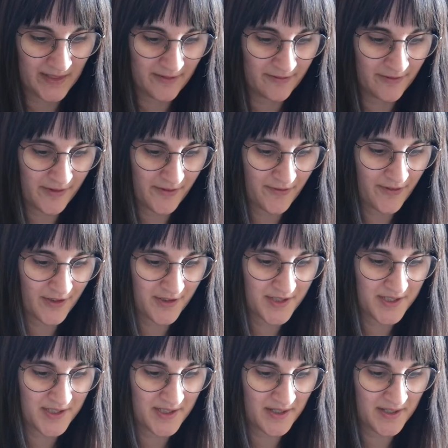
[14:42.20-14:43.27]
for the
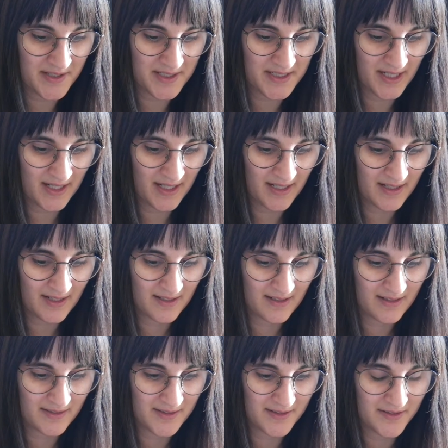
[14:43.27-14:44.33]
first day
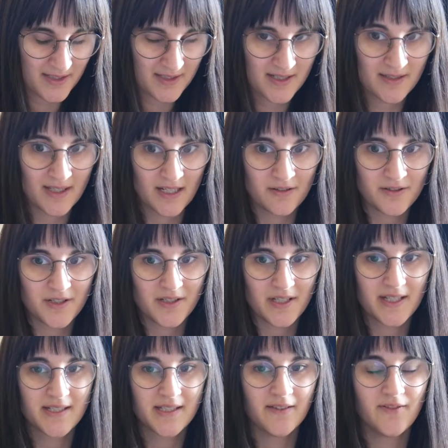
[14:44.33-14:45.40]
so that they could just
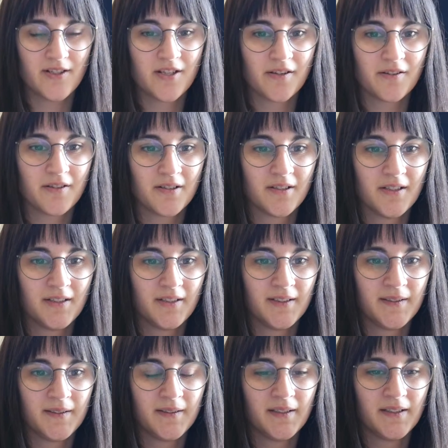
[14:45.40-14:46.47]
like sniff each other.
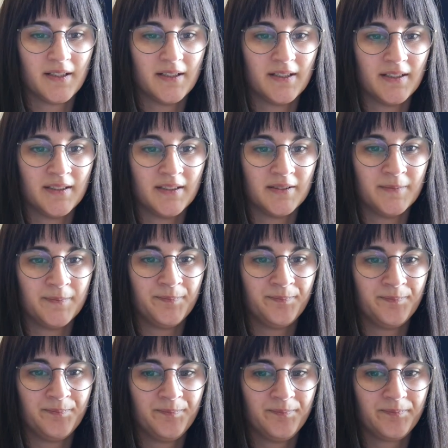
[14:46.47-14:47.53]

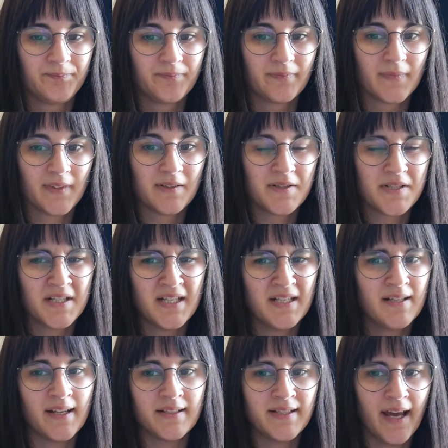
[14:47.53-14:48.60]
And she
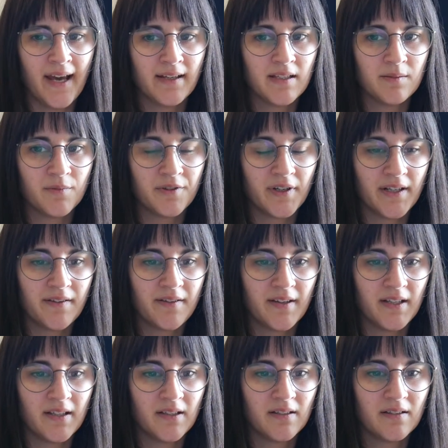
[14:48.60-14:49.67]
didn't attack him or
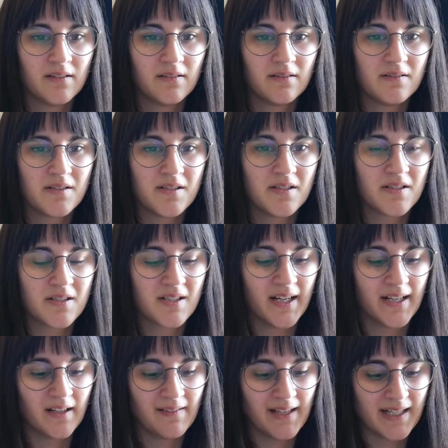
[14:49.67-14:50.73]
anything. She just
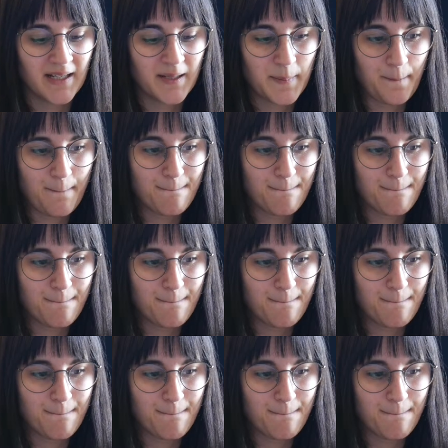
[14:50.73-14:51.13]
kind of like